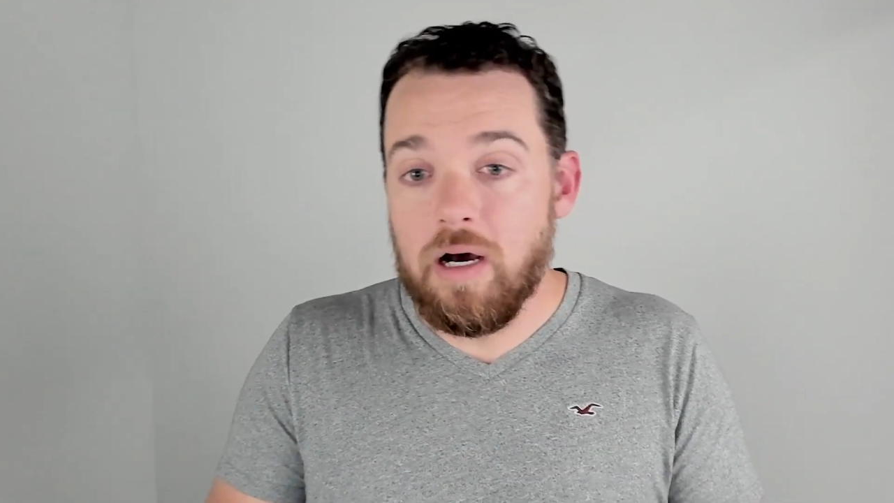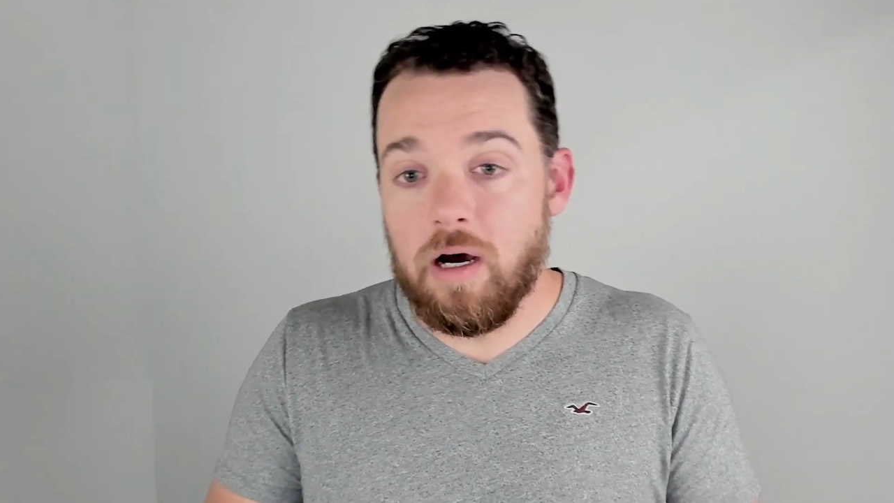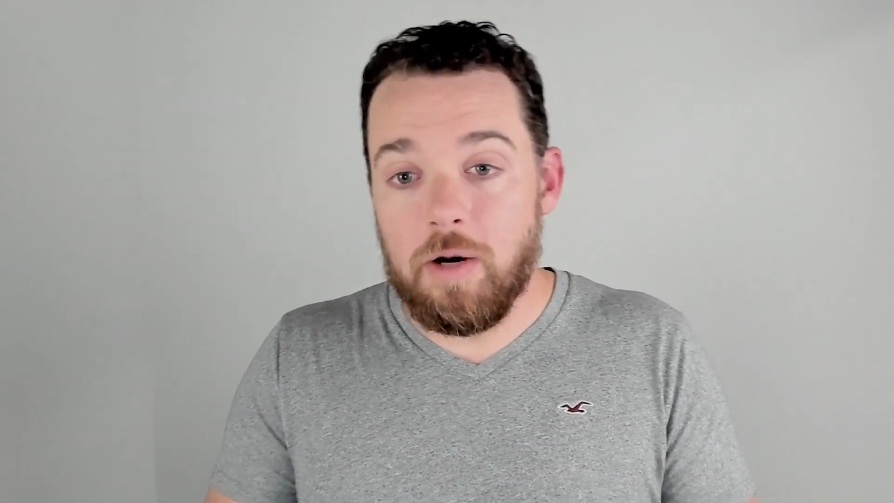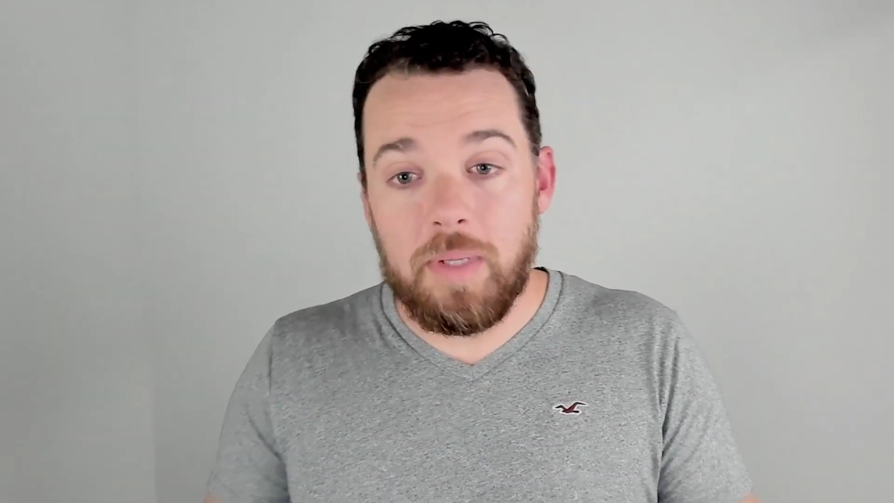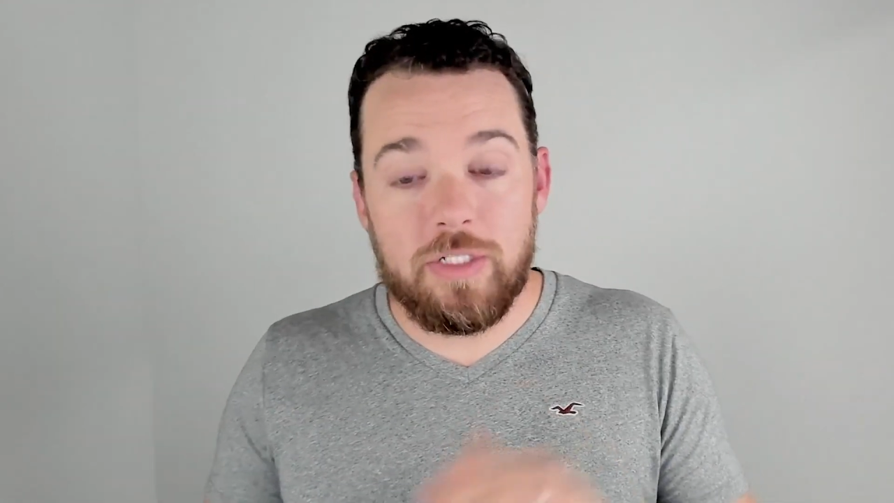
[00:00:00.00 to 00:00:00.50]

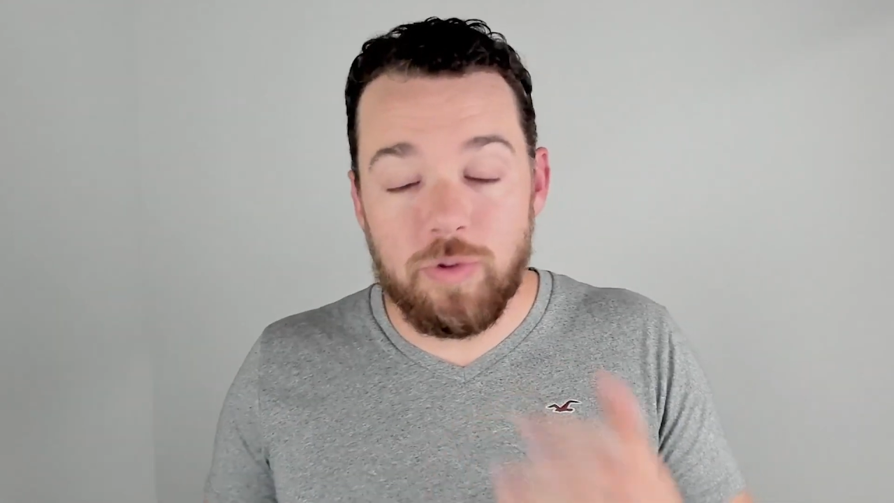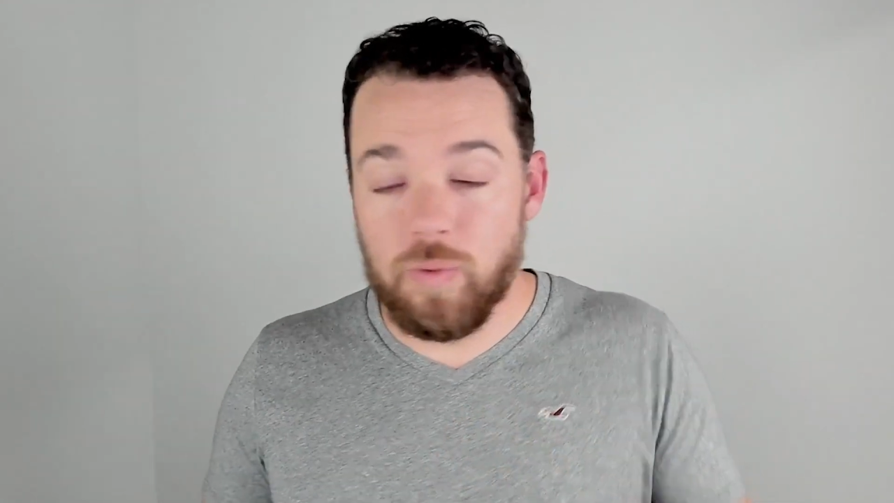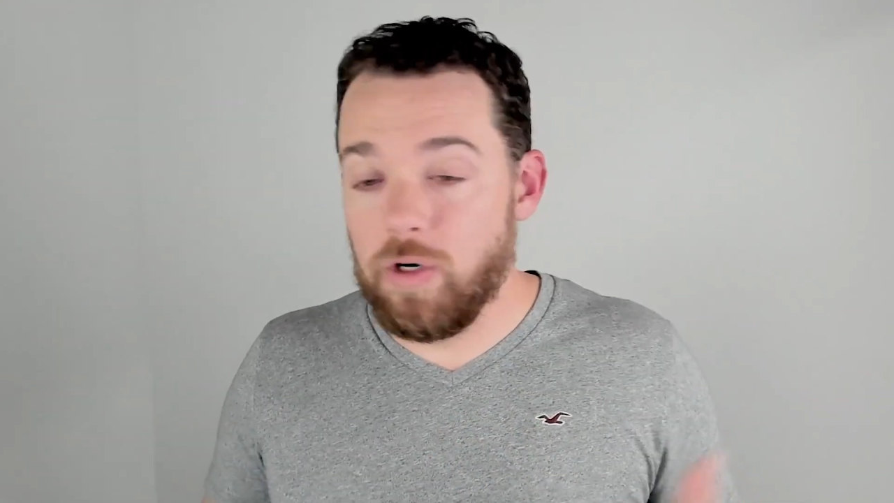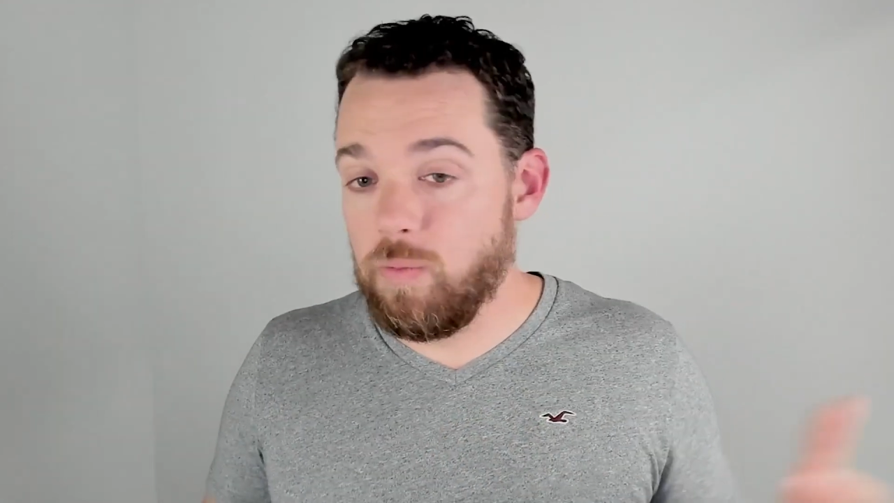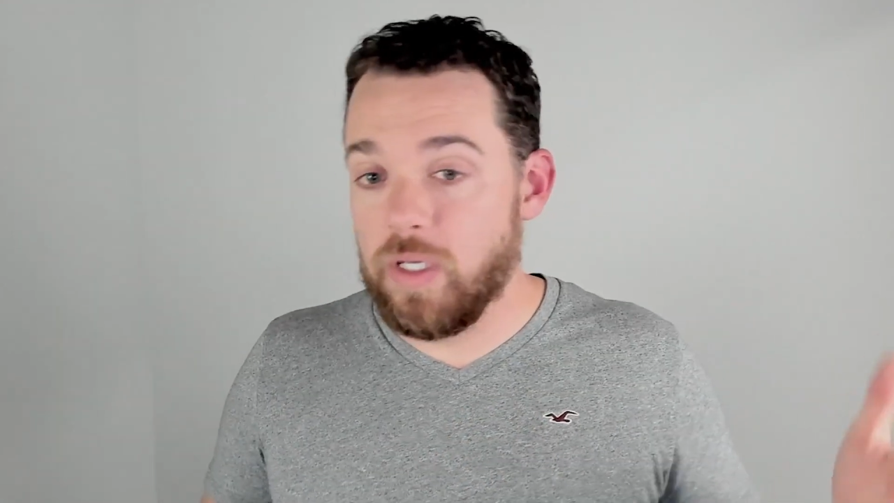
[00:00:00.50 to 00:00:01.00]
Um, I do
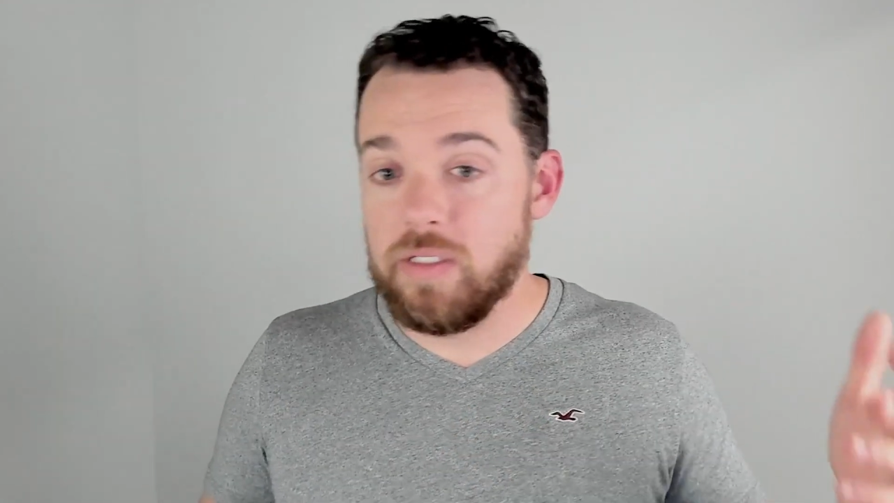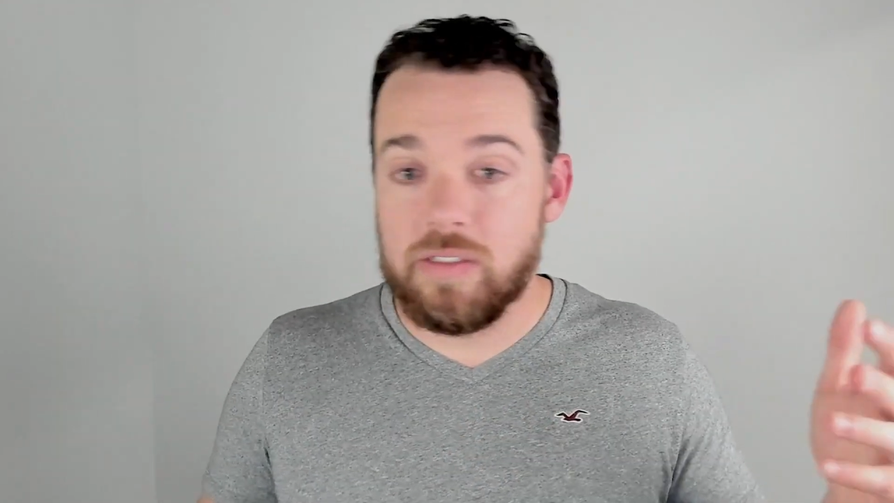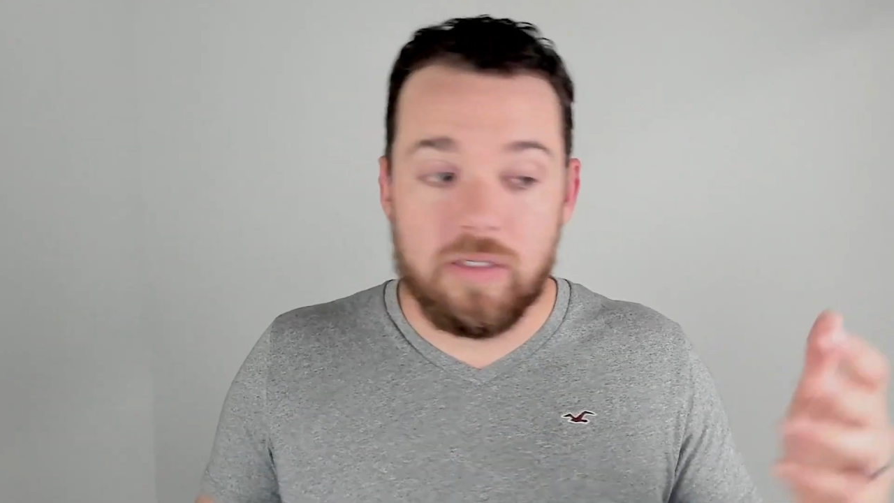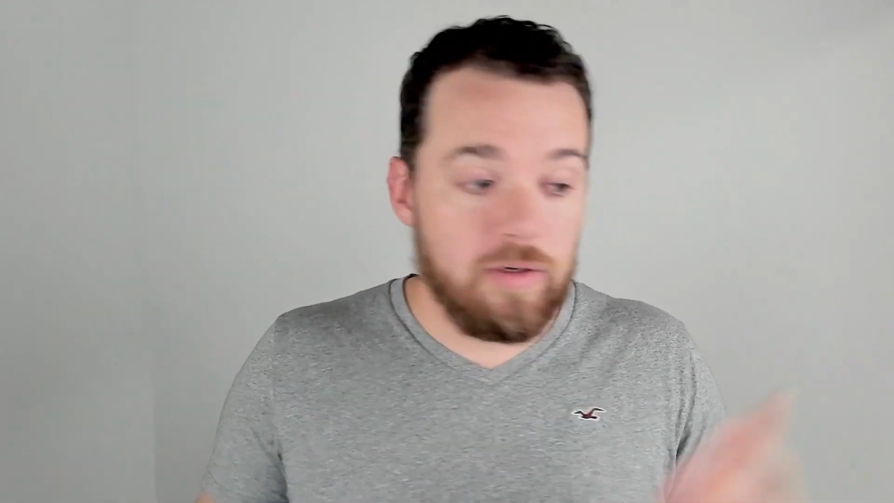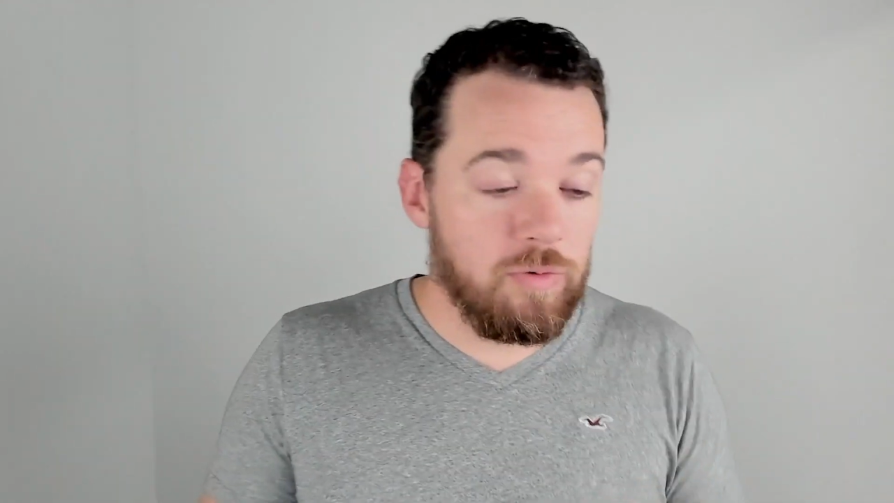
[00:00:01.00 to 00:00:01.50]
one on
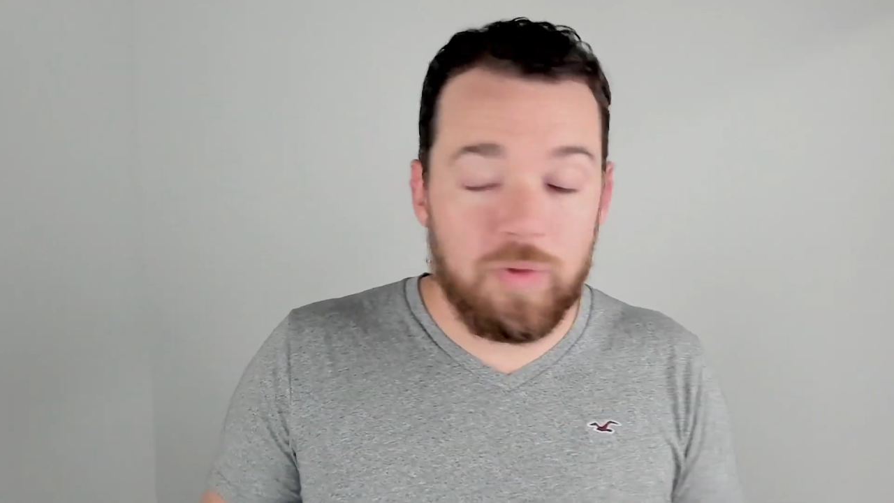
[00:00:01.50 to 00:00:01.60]
ones uh,